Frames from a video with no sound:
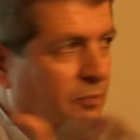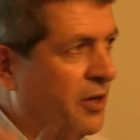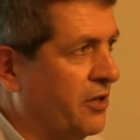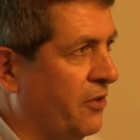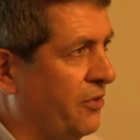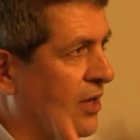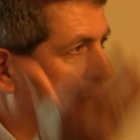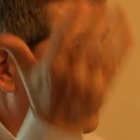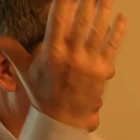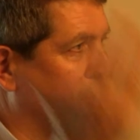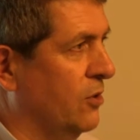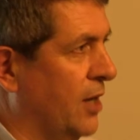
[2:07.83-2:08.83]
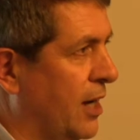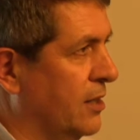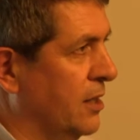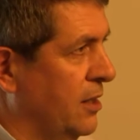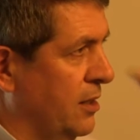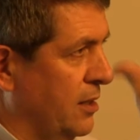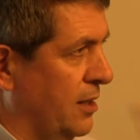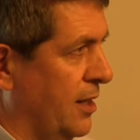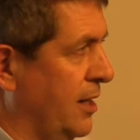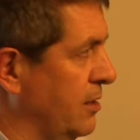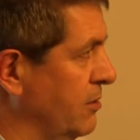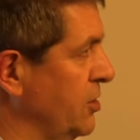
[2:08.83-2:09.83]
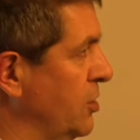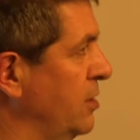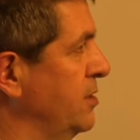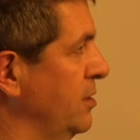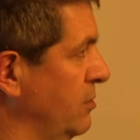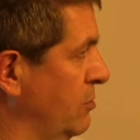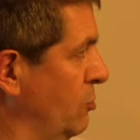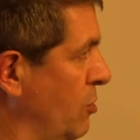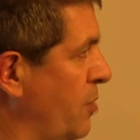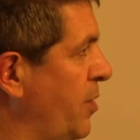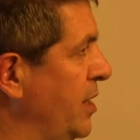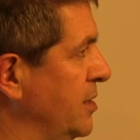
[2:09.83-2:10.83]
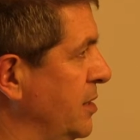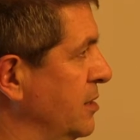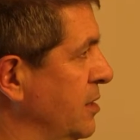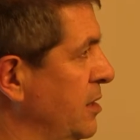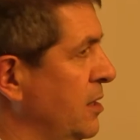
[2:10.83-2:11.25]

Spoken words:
patent thicket, and the like, and result in lower prices.